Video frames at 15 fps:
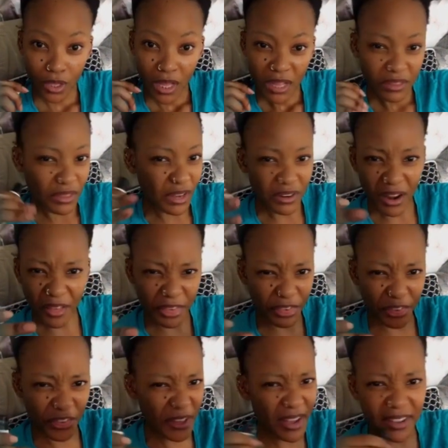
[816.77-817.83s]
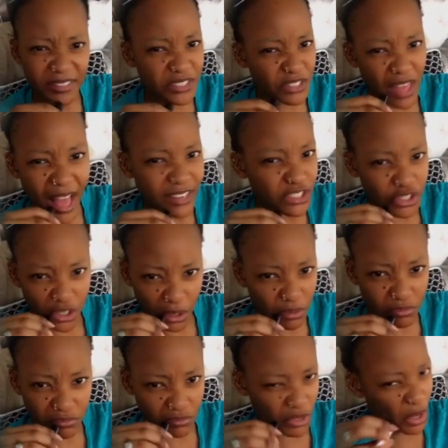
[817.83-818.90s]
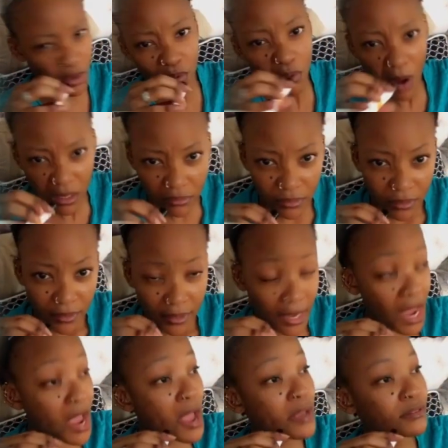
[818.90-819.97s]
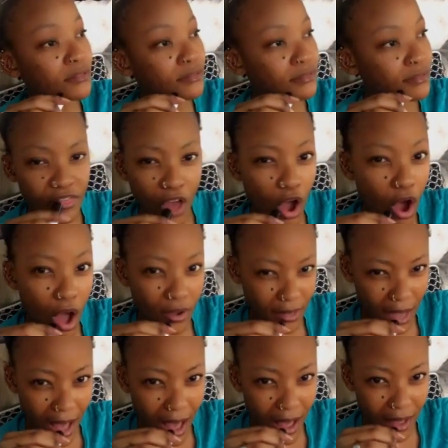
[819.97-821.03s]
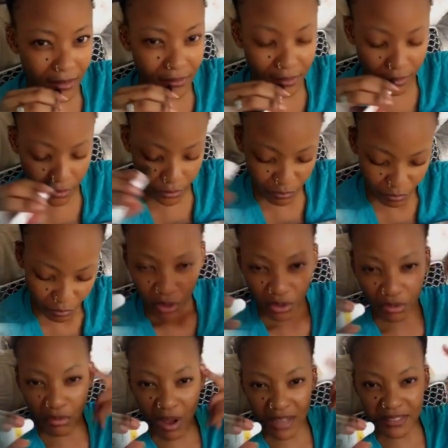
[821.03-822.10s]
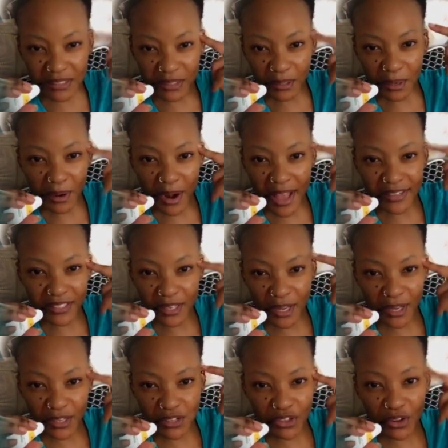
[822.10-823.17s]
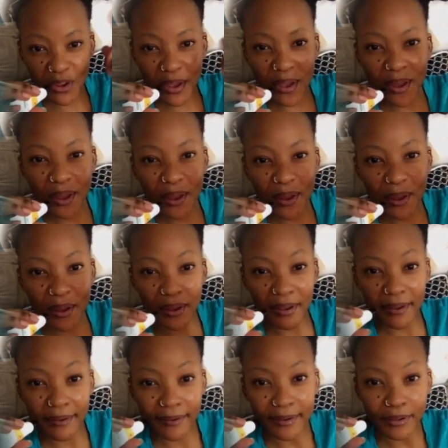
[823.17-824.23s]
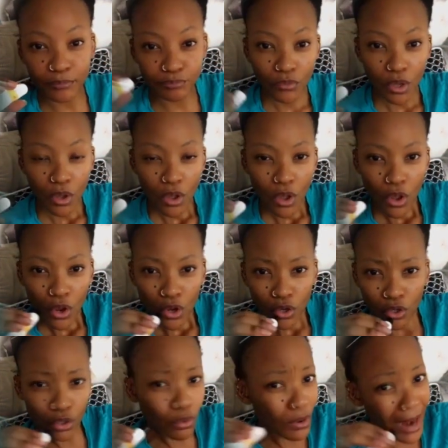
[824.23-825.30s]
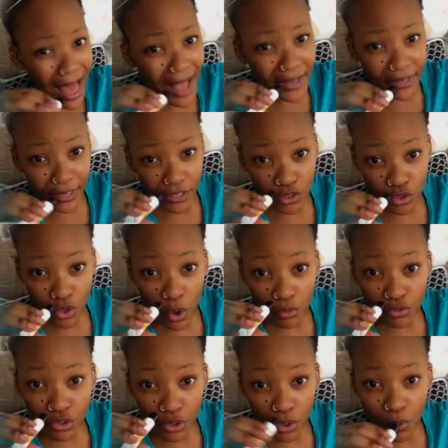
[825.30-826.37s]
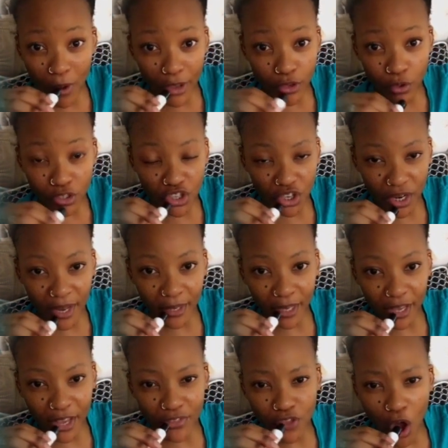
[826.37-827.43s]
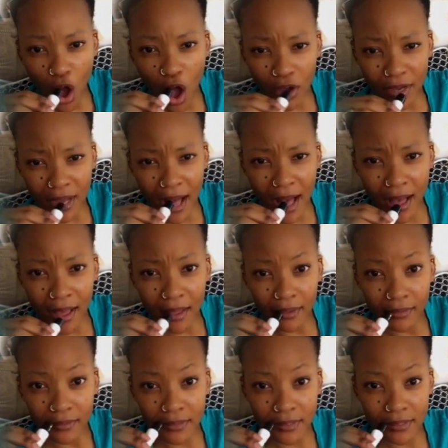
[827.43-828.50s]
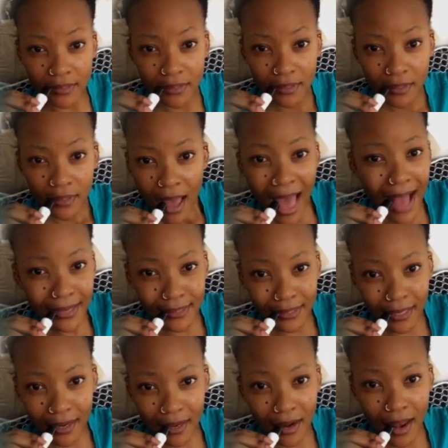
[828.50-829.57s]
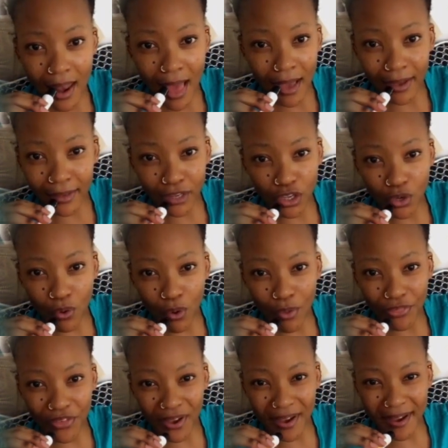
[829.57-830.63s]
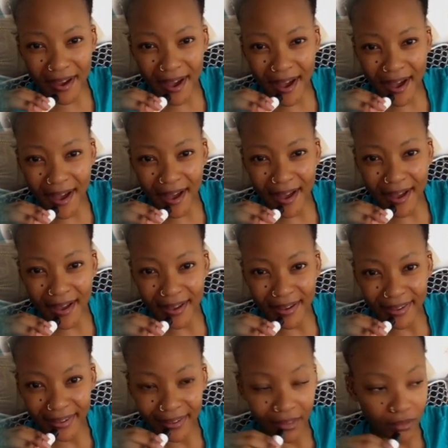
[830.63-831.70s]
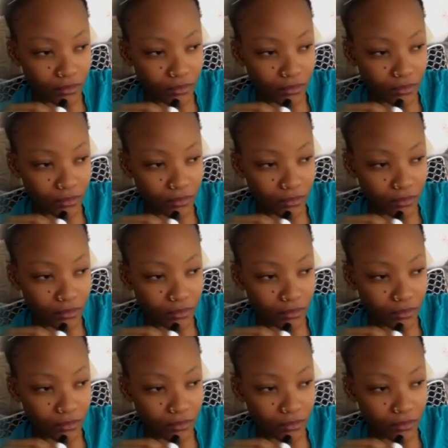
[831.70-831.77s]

there are things that you do. In the occult, you are strategic. You like it, don't you, when you're chilling in the occult? Acting like you're the guy.